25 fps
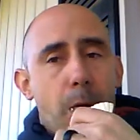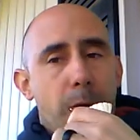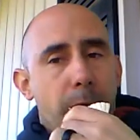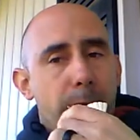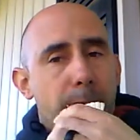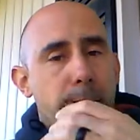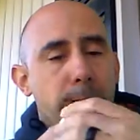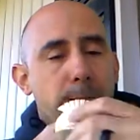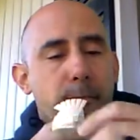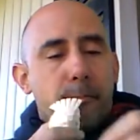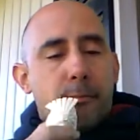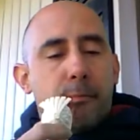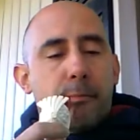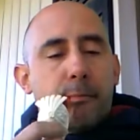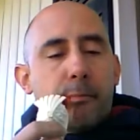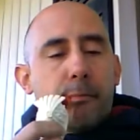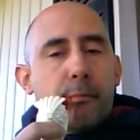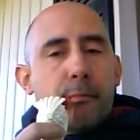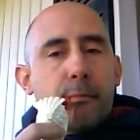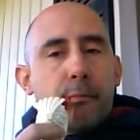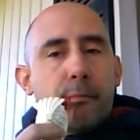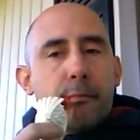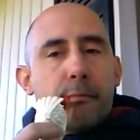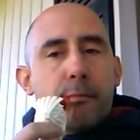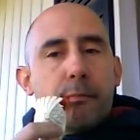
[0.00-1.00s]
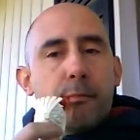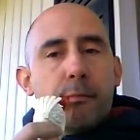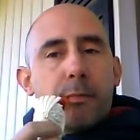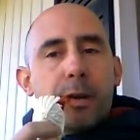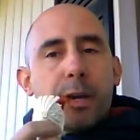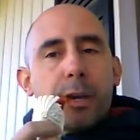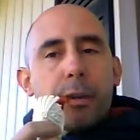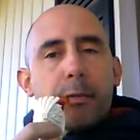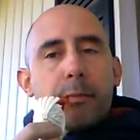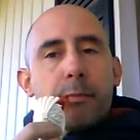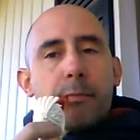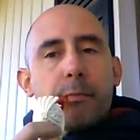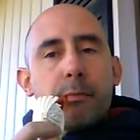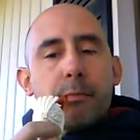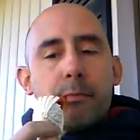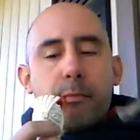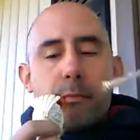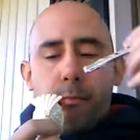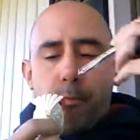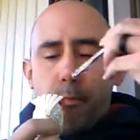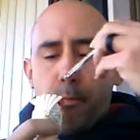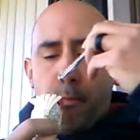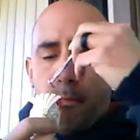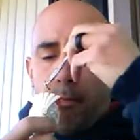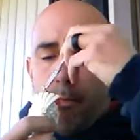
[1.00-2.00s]

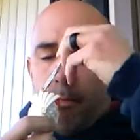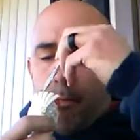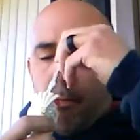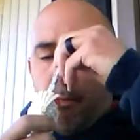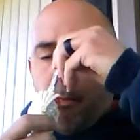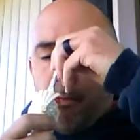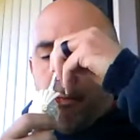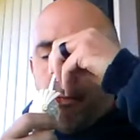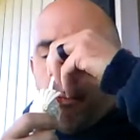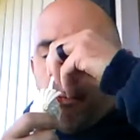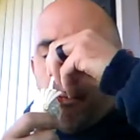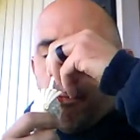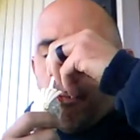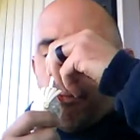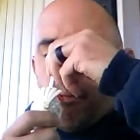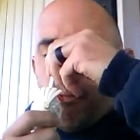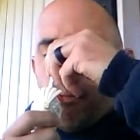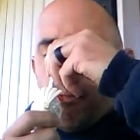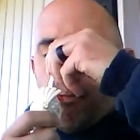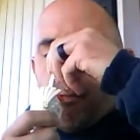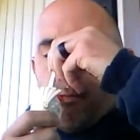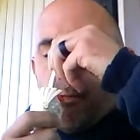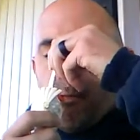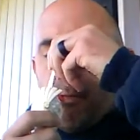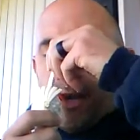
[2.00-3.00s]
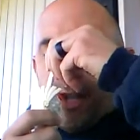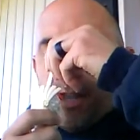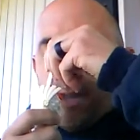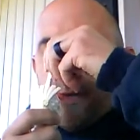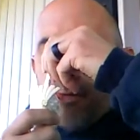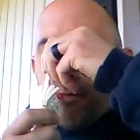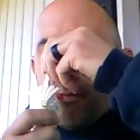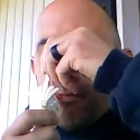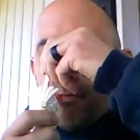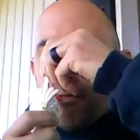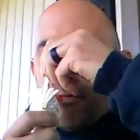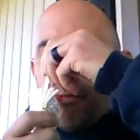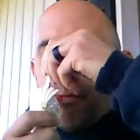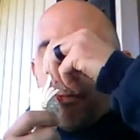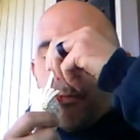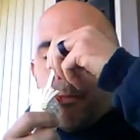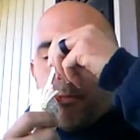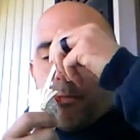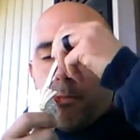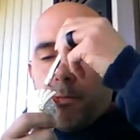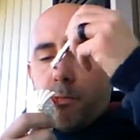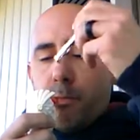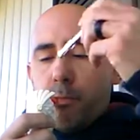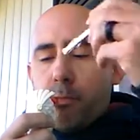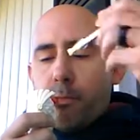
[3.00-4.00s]

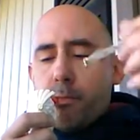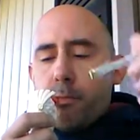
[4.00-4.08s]
(no one is talking)